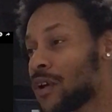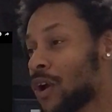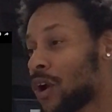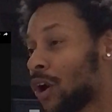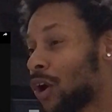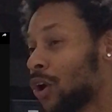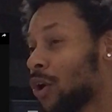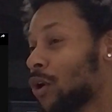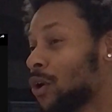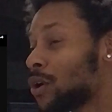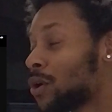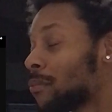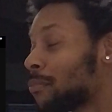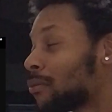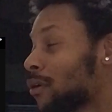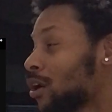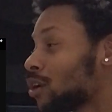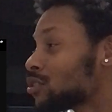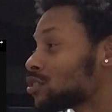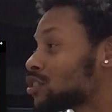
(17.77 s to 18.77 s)
Loyal
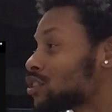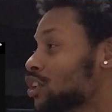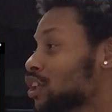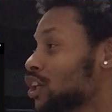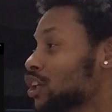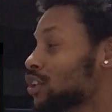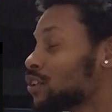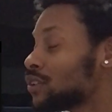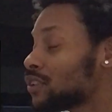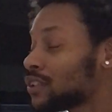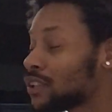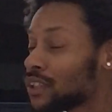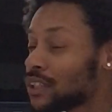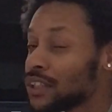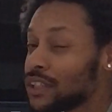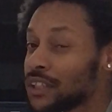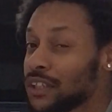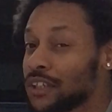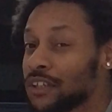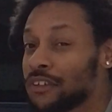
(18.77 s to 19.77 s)
Bros 2.
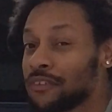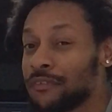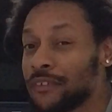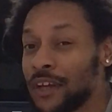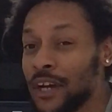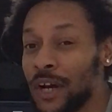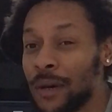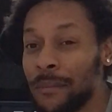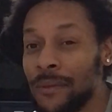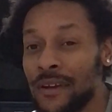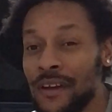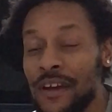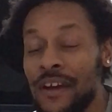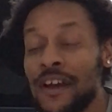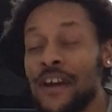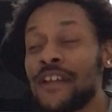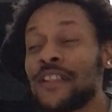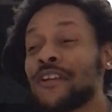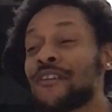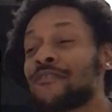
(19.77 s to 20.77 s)
You feel me?
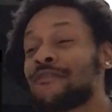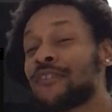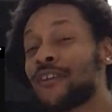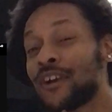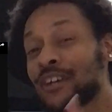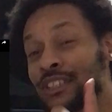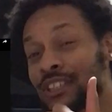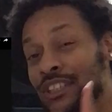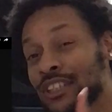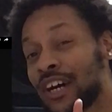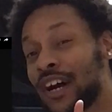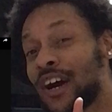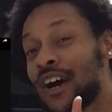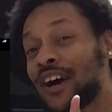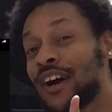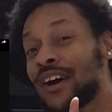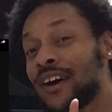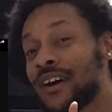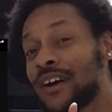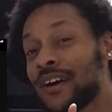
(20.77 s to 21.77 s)
The first
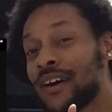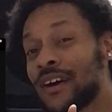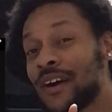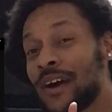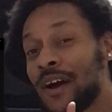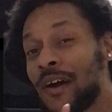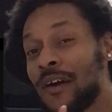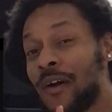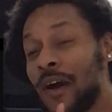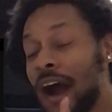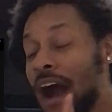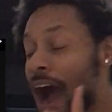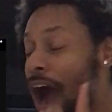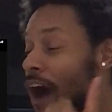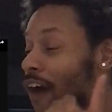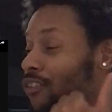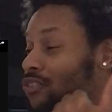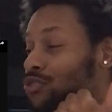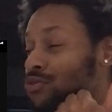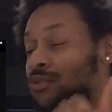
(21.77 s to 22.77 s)
song,
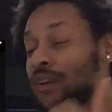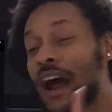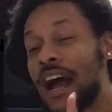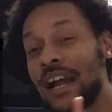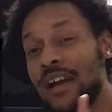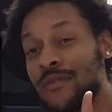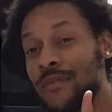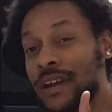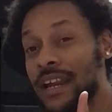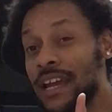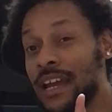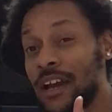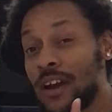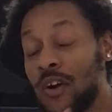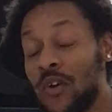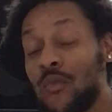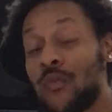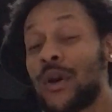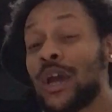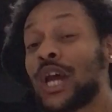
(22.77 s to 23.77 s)
I was rocking with it.
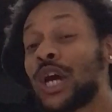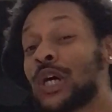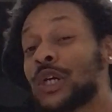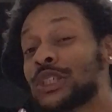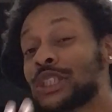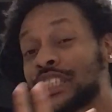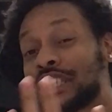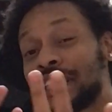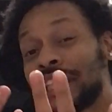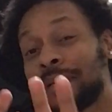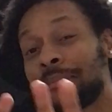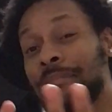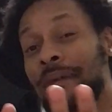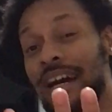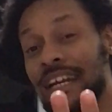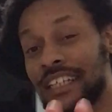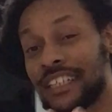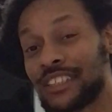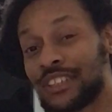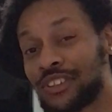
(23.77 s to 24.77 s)
We gonna see
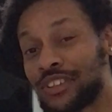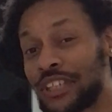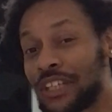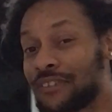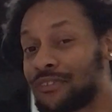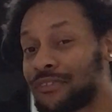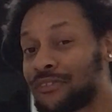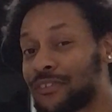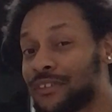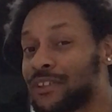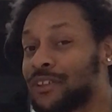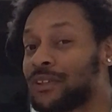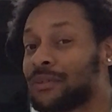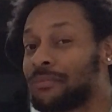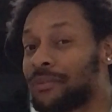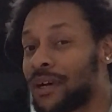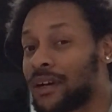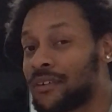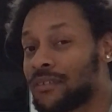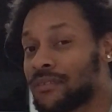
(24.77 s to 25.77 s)
about this drink for real,
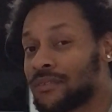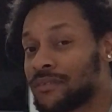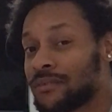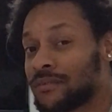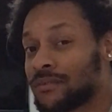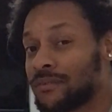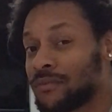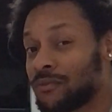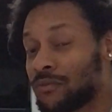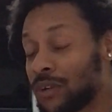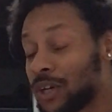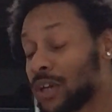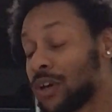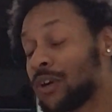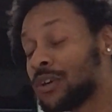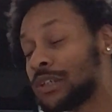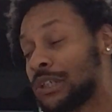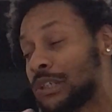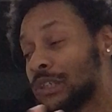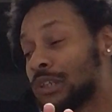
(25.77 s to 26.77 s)
bro. We
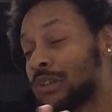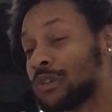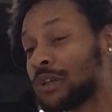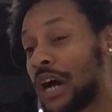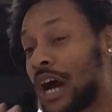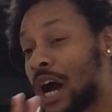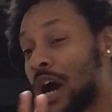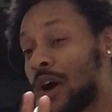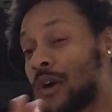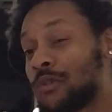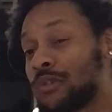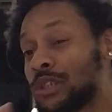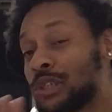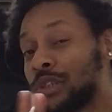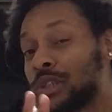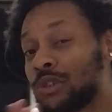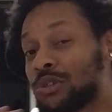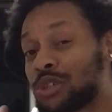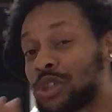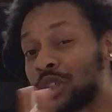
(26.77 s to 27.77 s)
don't do no, I don't do
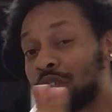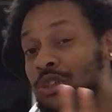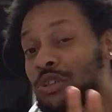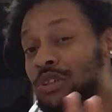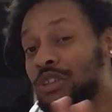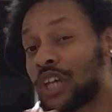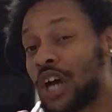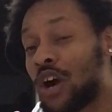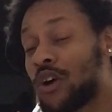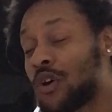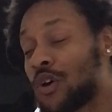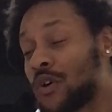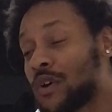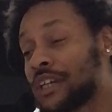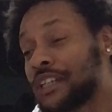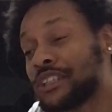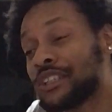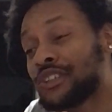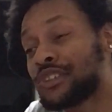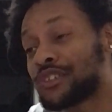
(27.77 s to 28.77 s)
no shoot co on
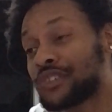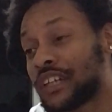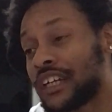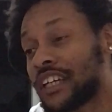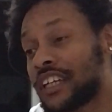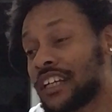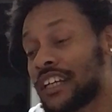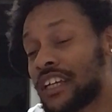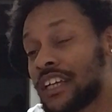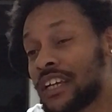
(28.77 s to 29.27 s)
this drink.